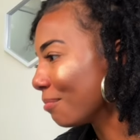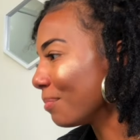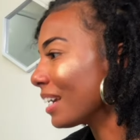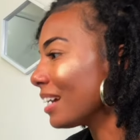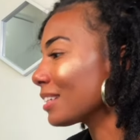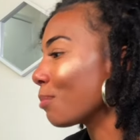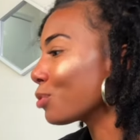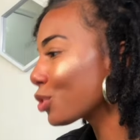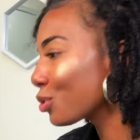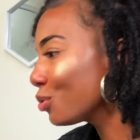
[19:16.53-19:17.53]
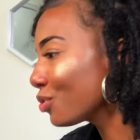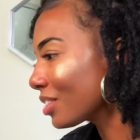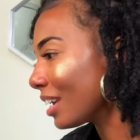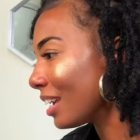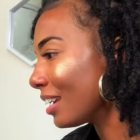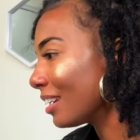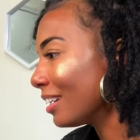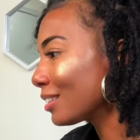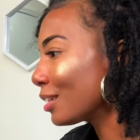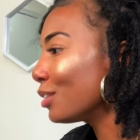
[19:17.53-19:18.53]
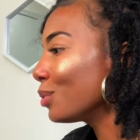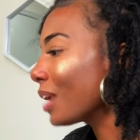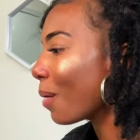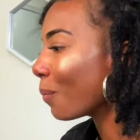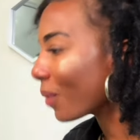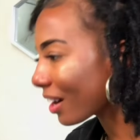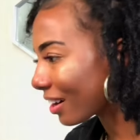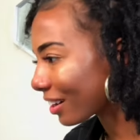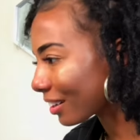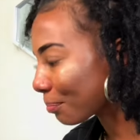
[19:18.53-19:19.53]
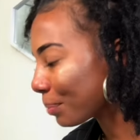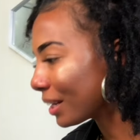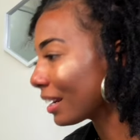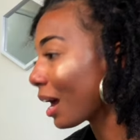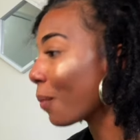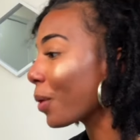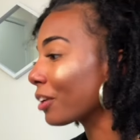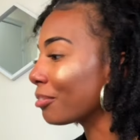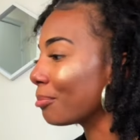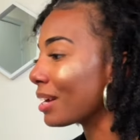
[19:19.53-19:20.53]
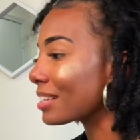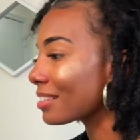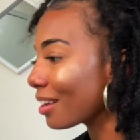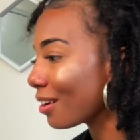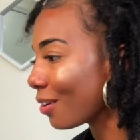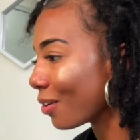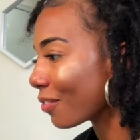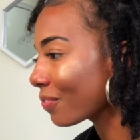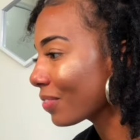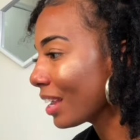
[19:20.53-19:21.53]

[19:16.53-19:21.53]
because I'm choosing to do that work, putting that work for myself,